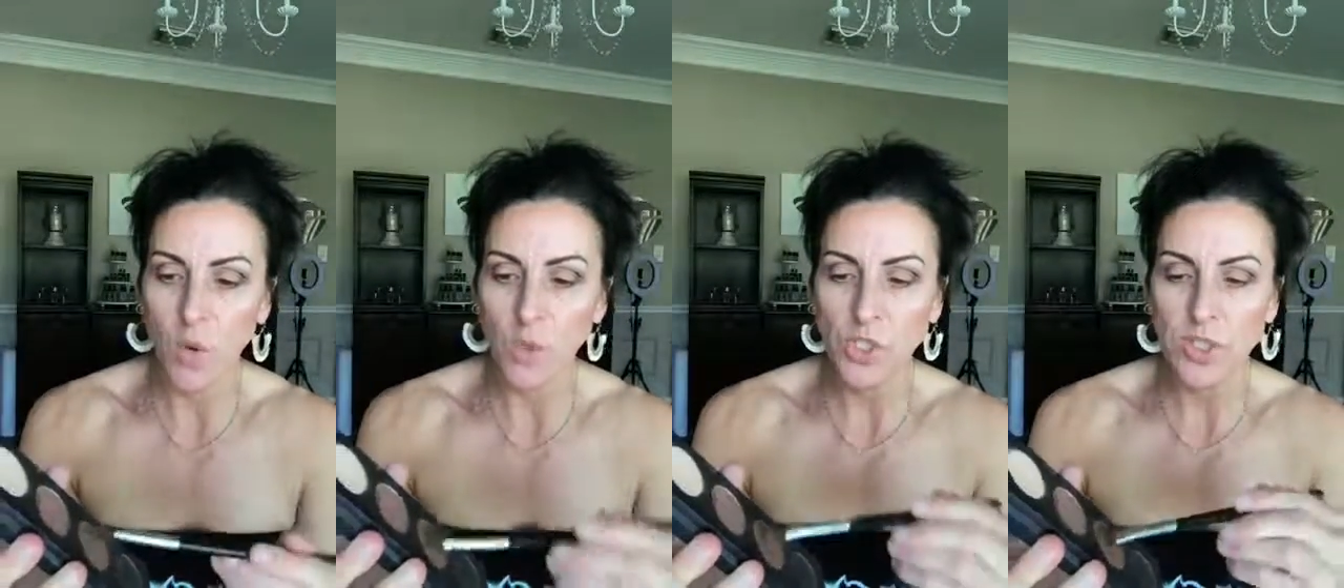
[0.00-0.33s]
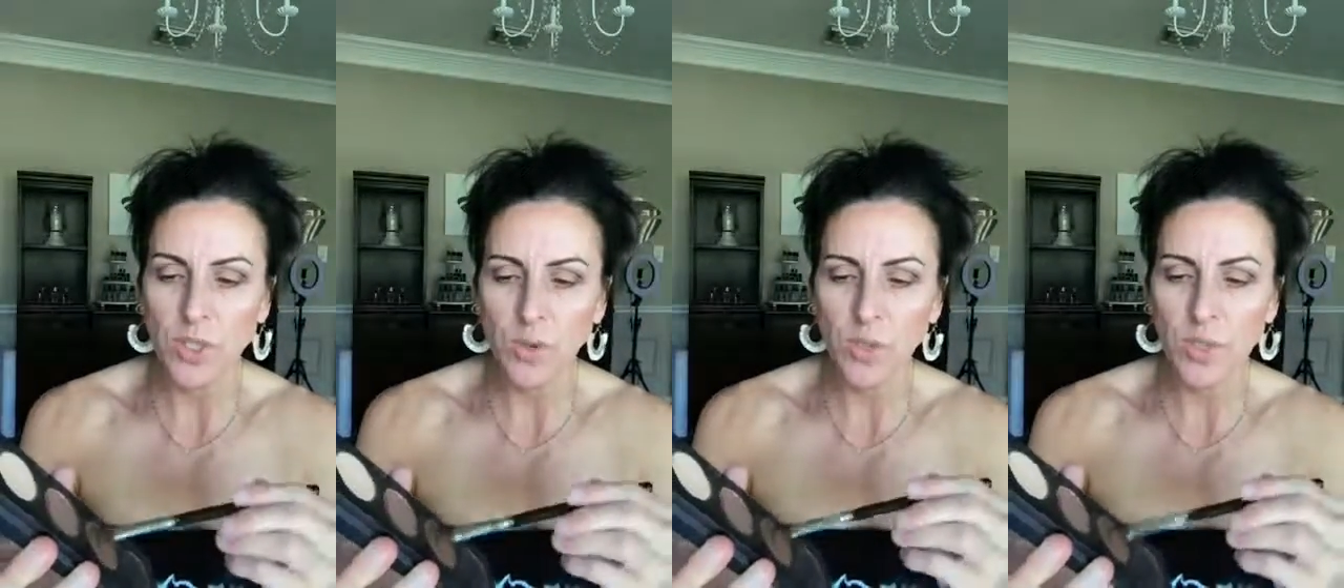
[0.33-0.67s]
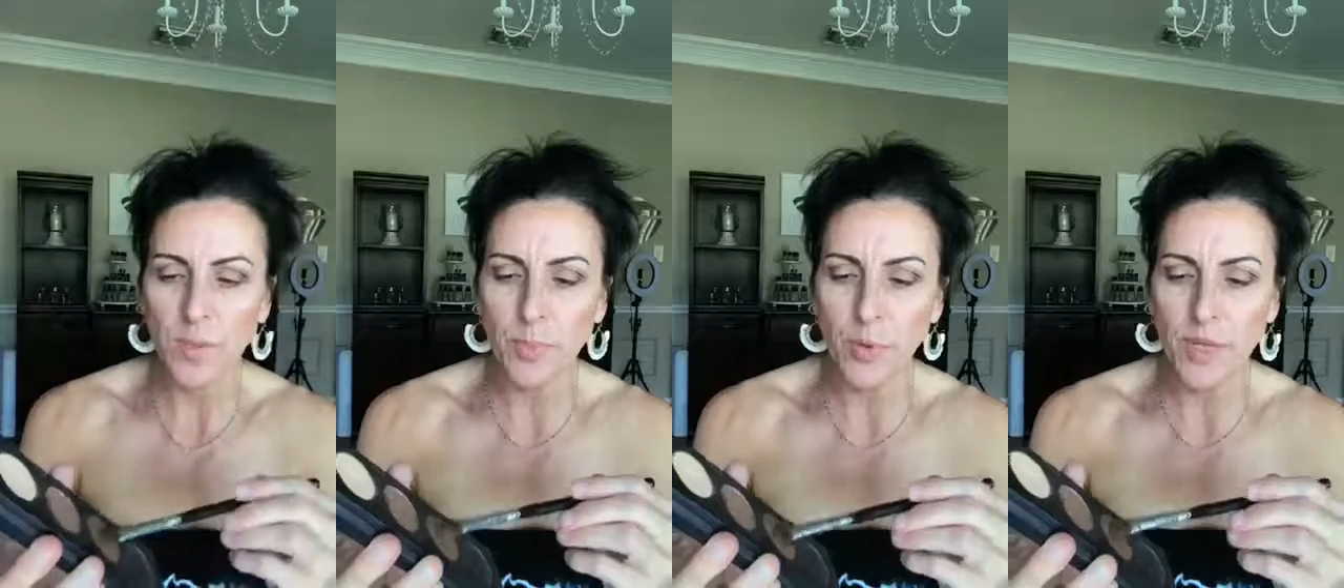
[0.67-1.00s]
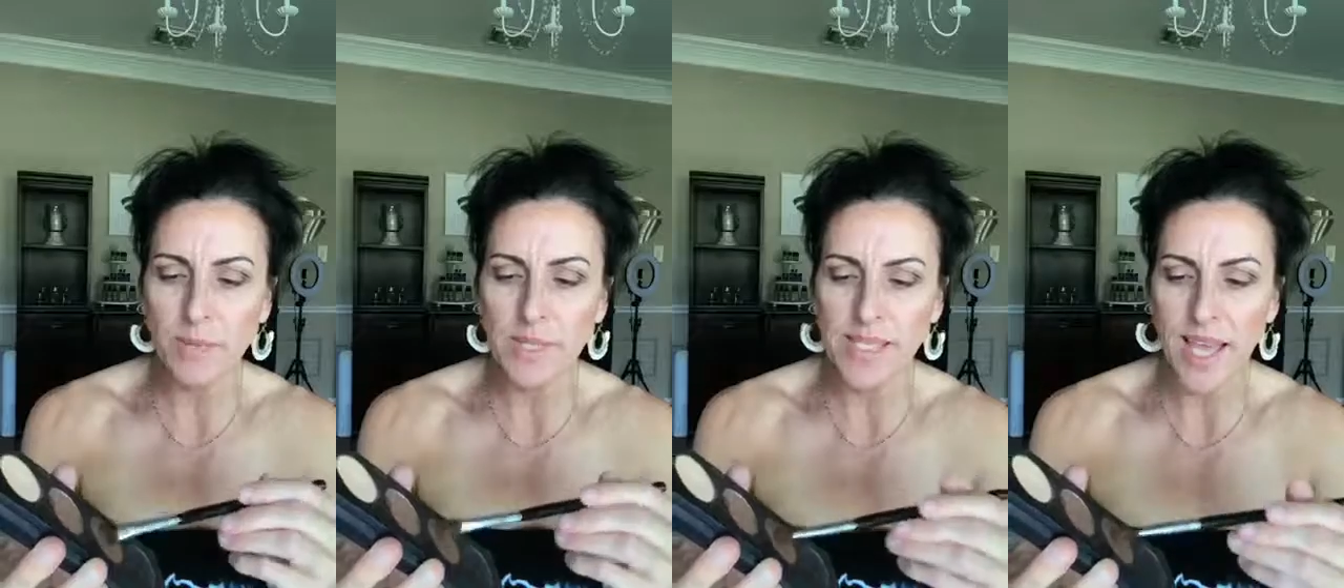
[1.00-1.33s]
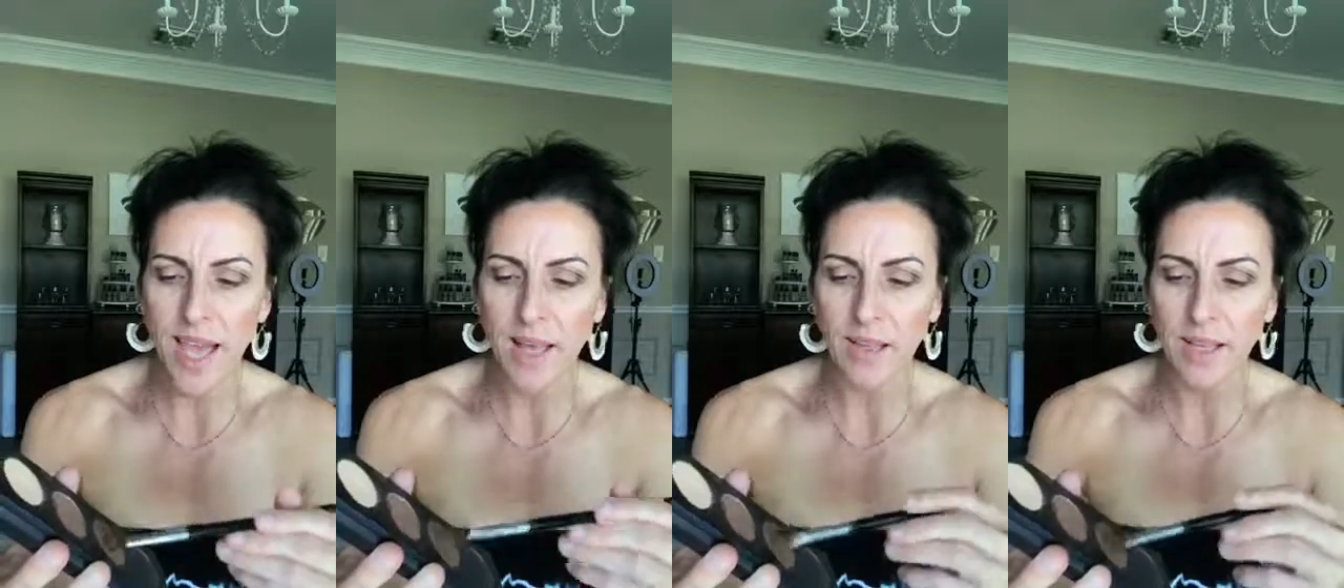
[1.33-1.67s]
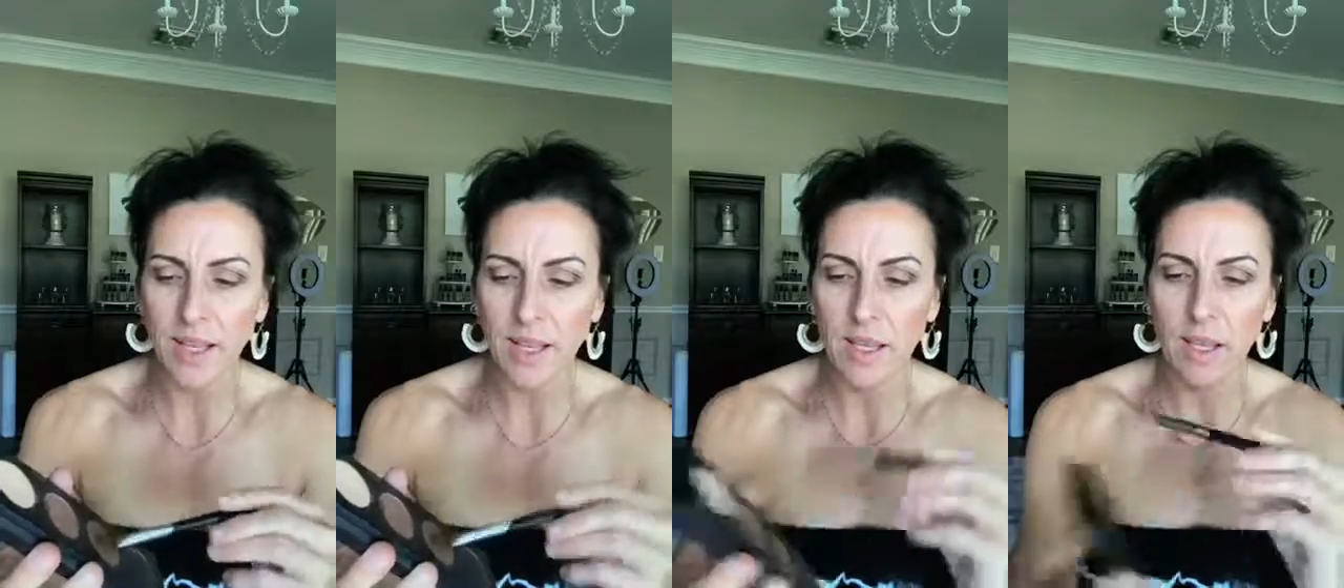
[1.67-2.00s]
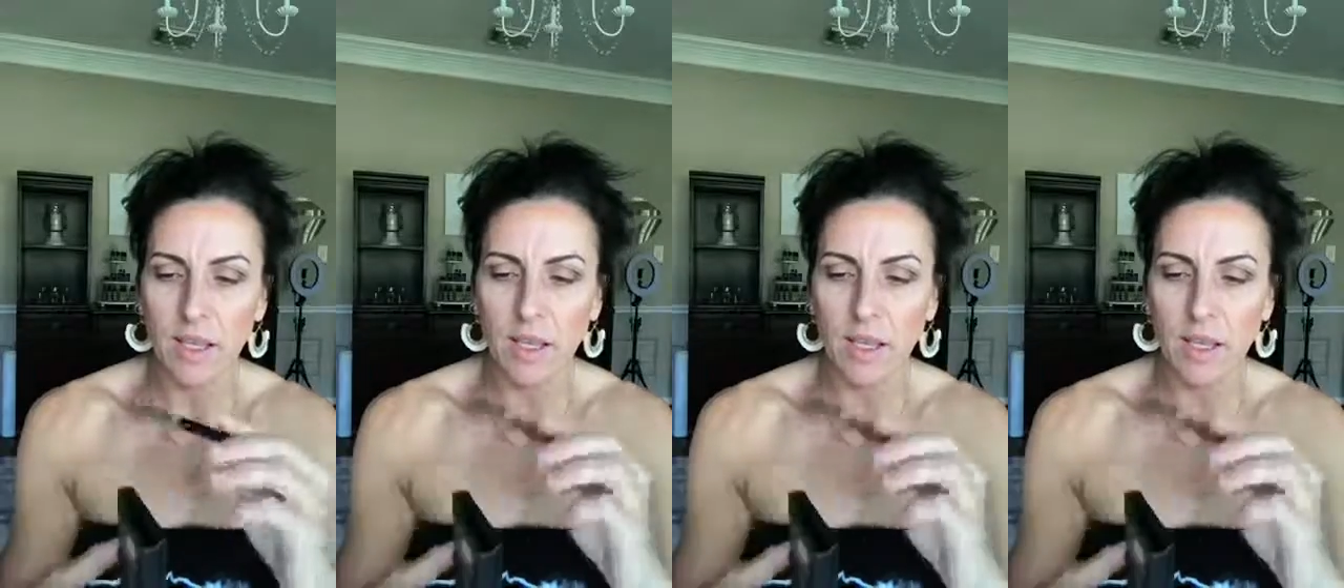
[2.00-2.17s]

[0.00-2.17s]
which is a really pretty metallic.